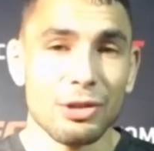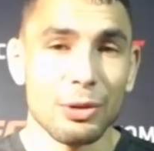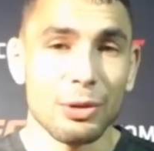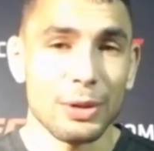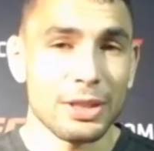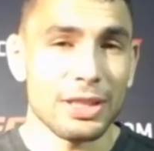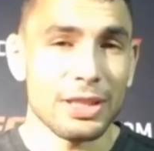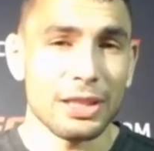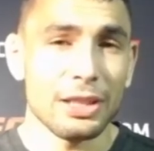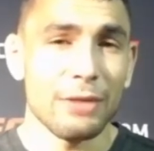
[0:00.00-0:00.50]
So
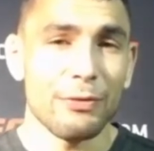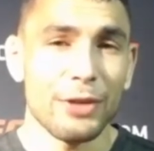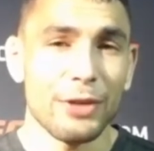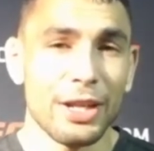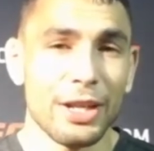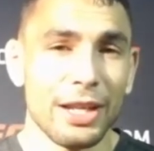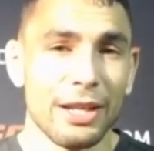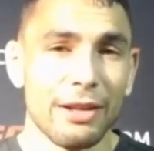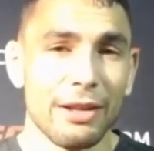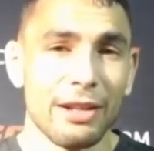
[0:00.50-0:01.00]
it's a
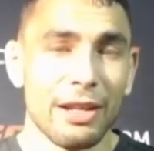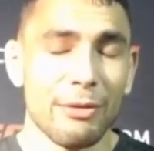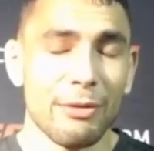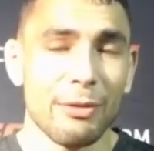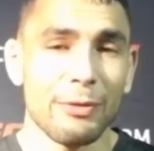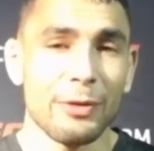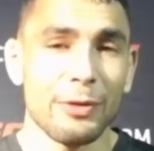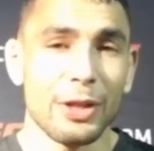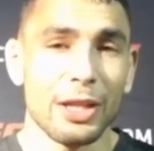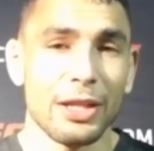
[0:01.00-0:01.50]
different it's a
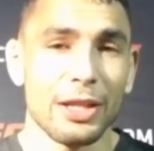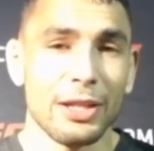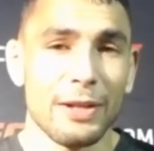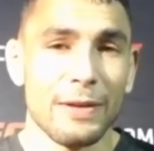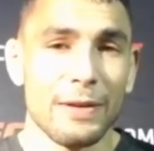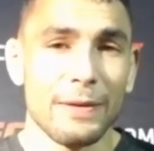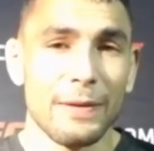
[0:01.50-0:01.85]
different feeling.